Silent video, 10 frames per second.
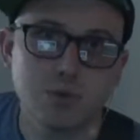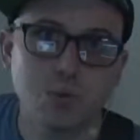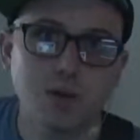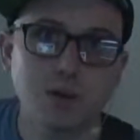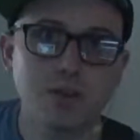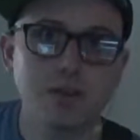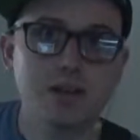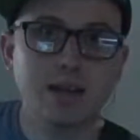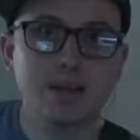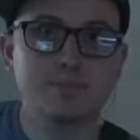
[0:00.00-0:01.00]
one another
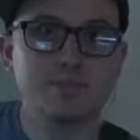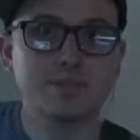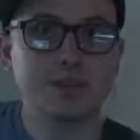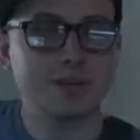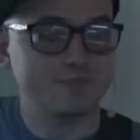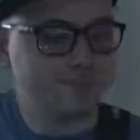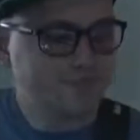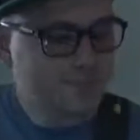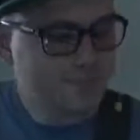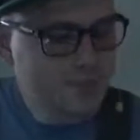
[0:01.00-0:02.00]
tonight. So
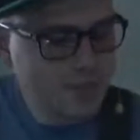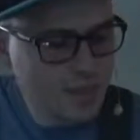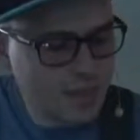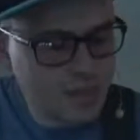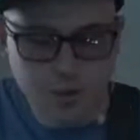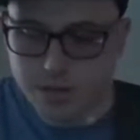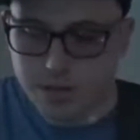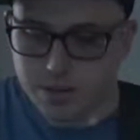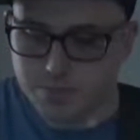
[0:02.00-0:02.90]
here we go.